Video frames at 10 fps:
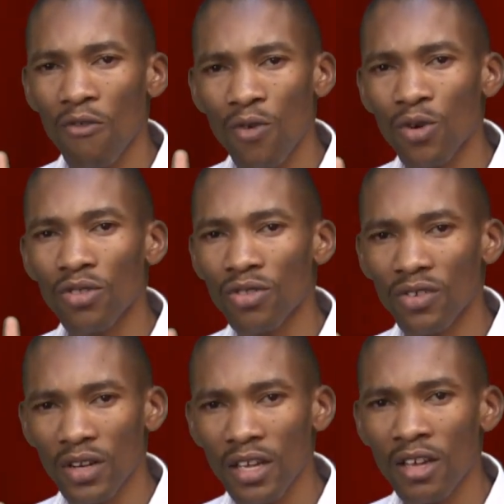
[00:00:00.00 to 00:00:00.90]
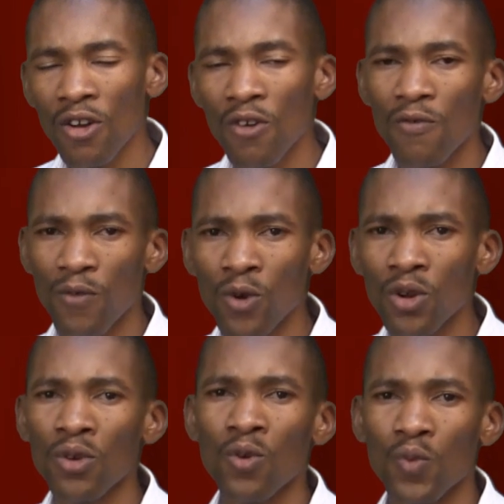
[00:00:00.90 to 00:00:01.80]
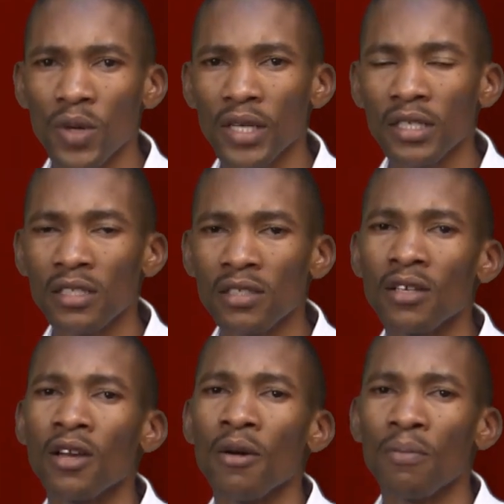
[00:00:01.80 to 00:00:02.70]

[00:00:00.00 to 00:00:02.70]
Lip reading: for 3 full weeks,